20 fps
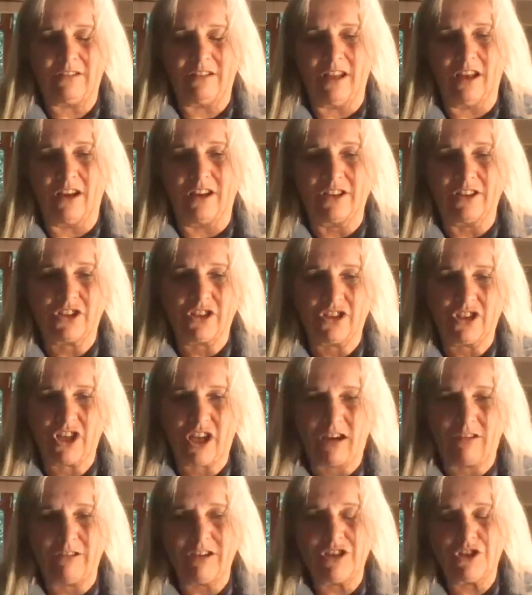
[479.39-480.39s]
larger
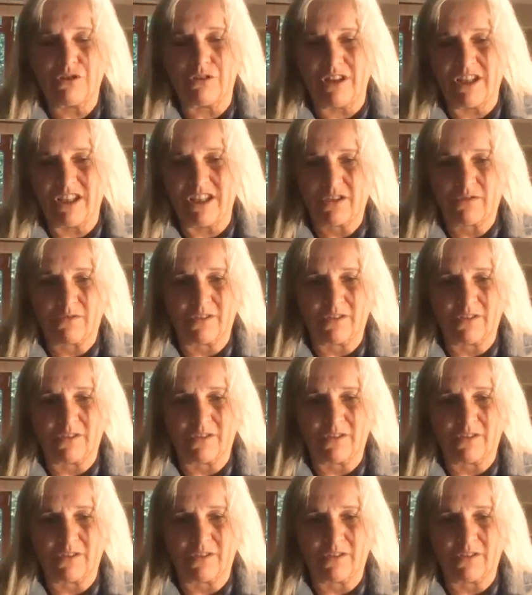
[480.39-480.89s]
cherry trees, for